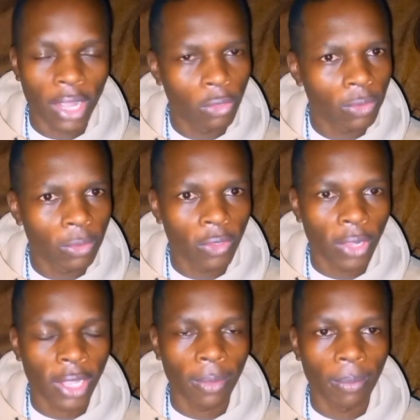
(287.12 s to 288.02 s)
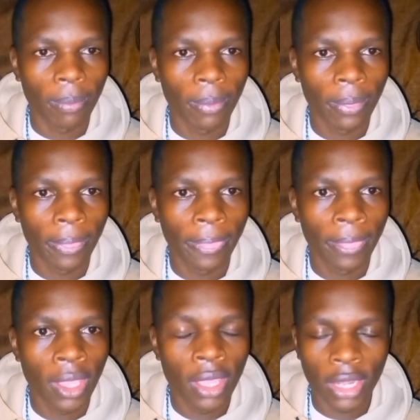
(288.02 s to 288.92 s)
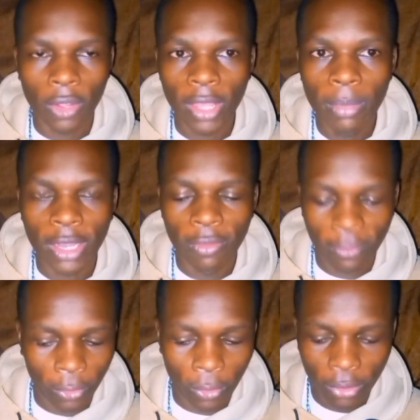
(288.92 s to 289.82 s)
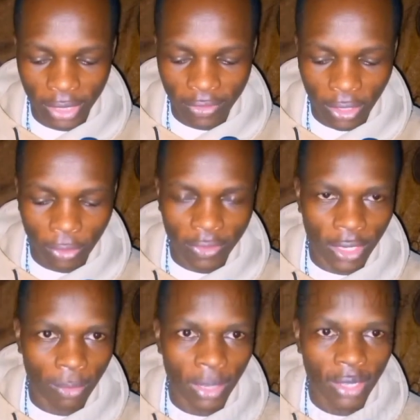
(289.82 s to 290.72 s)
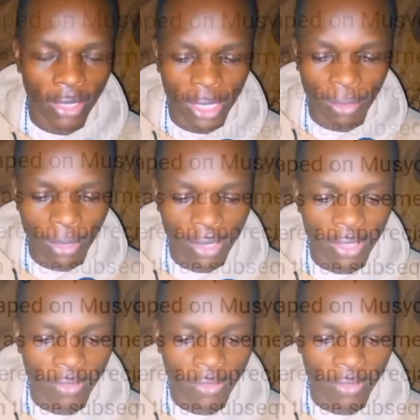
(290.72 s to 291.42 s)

Kalonzo Musyoka? Now let me read for you the second statement that he made